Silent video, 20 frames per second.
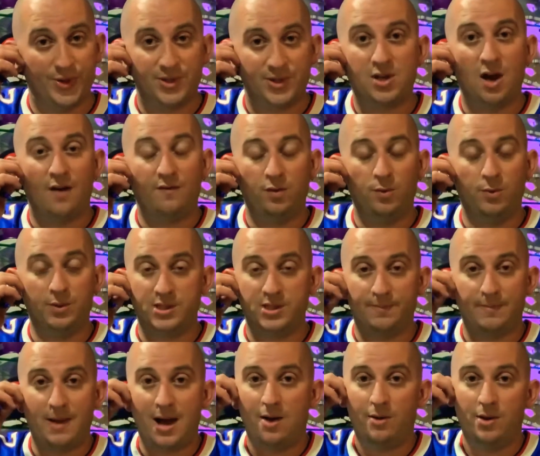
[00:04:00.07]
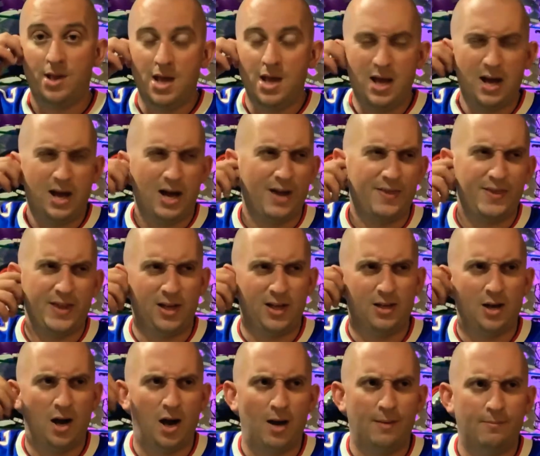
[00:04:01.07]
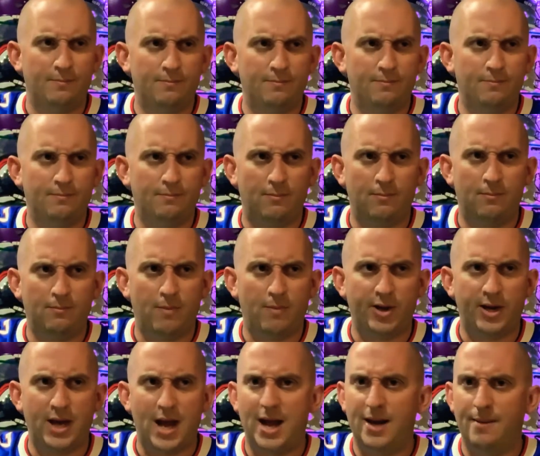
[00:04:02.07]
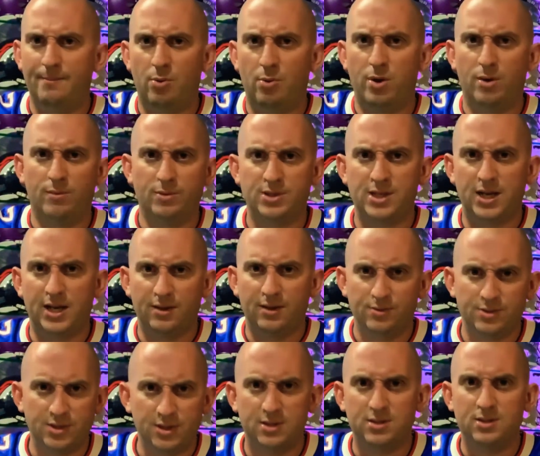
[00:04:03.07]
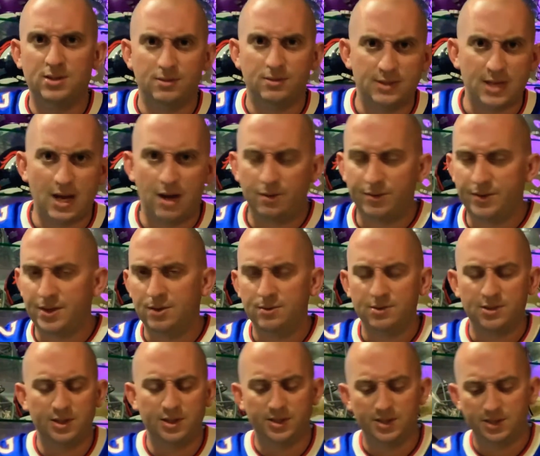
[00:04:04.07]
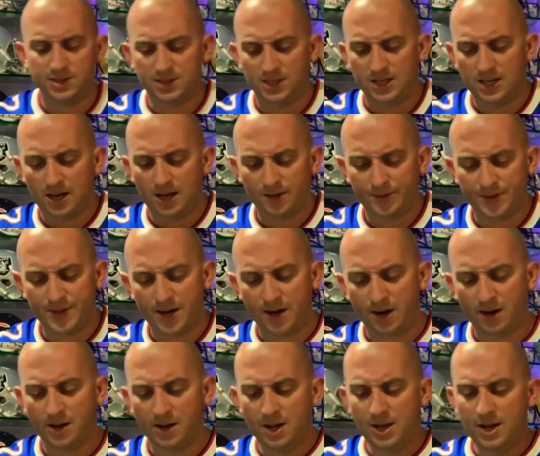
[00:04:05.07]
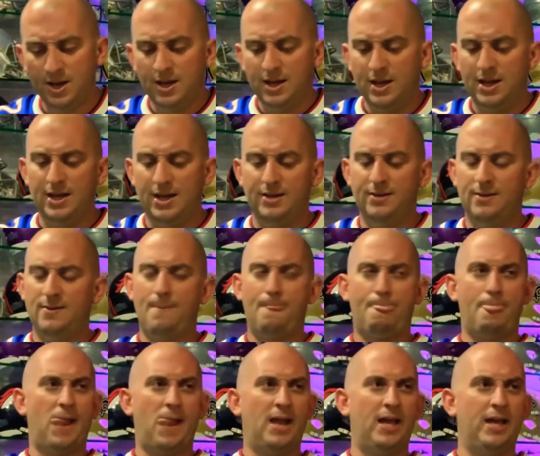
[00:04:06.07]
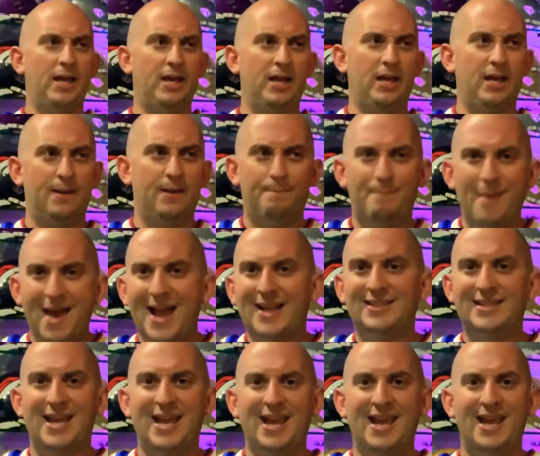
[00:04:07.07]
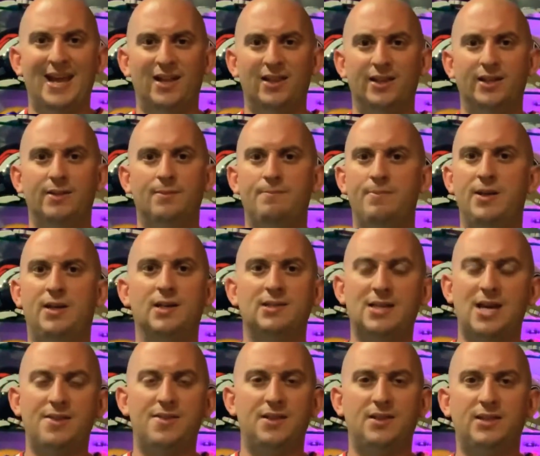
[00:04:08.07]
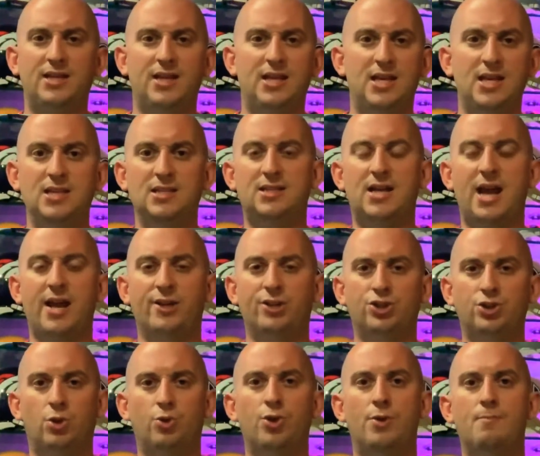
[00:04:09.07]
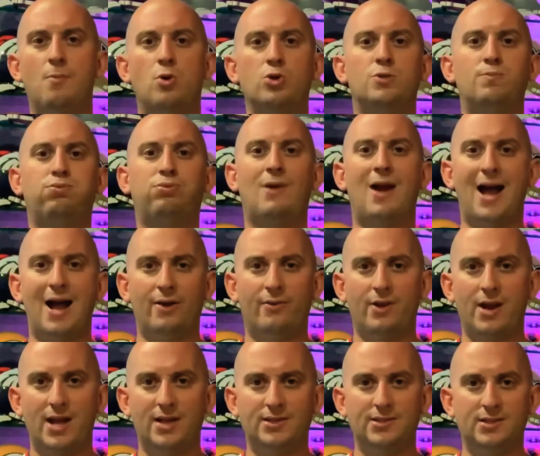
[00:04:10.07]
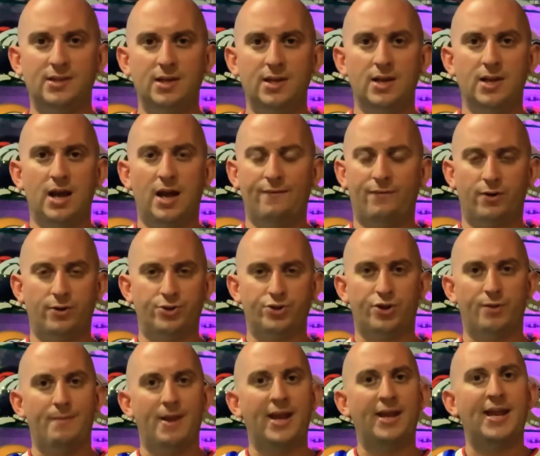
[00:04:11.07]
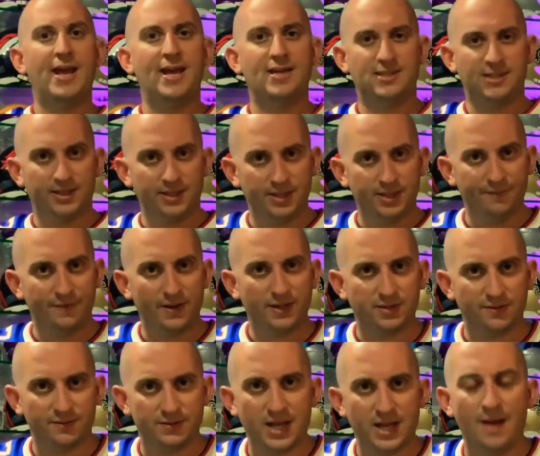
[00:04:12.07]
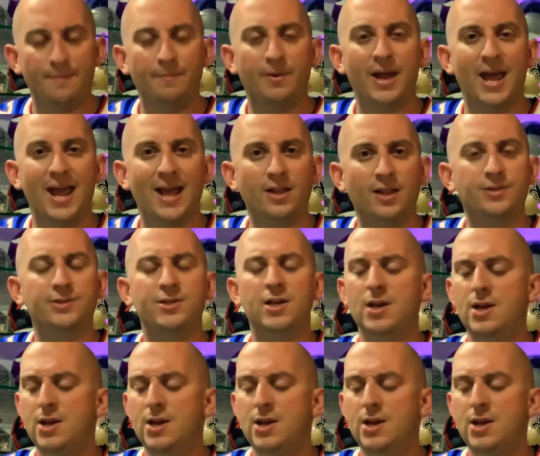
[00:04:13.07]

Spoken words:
the scuffle was about. I think Micah Hyde-Emporier was saying it was healthy. It was good to see out there. And back to Allen, because I think that he's kind of shown the most progress. I've heard Tremaine has on the defensive side, but Allen's